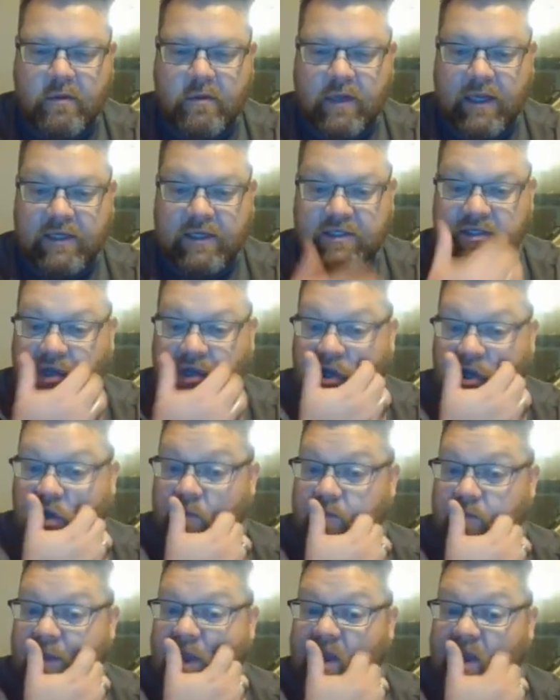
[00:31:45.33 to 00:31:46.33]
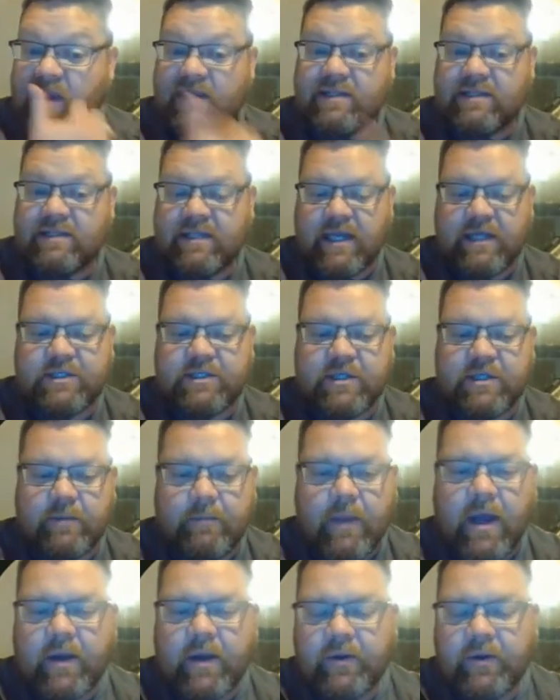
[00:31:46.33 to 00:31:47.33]
I just called it Manning SketchUp
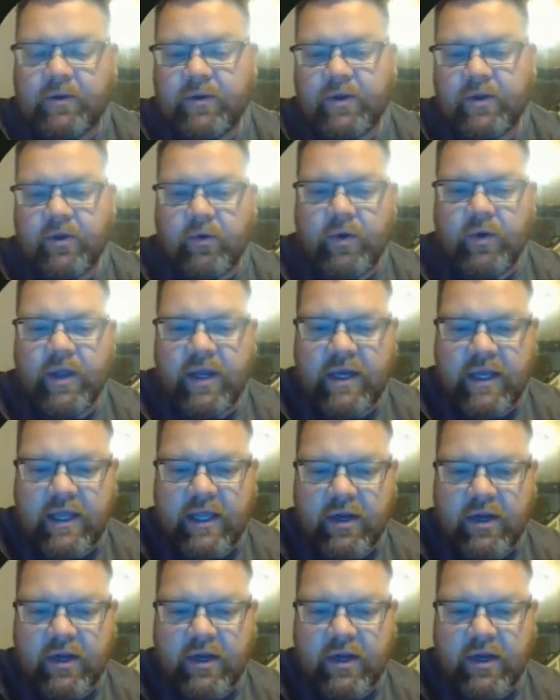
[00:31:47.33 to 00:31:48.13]
model, and go ahead and hit